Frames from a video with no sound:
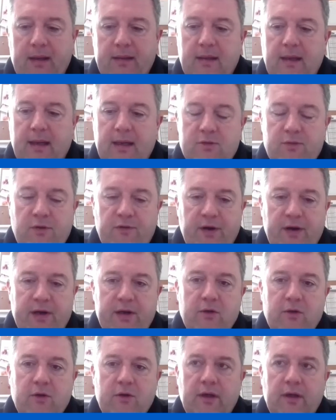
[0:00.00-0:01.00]
the lads were very
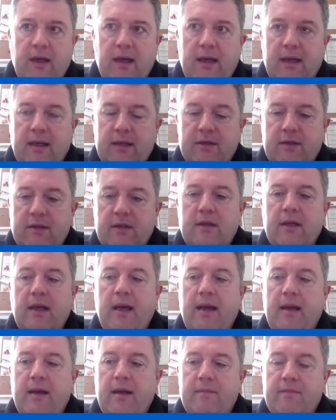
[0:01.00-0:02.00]
good at
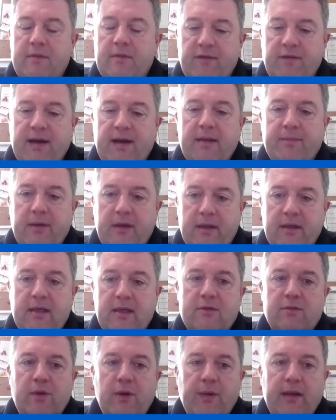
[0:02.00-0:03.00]
developing it
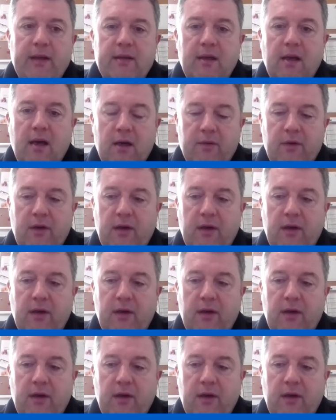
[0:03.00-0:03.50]
as we went along.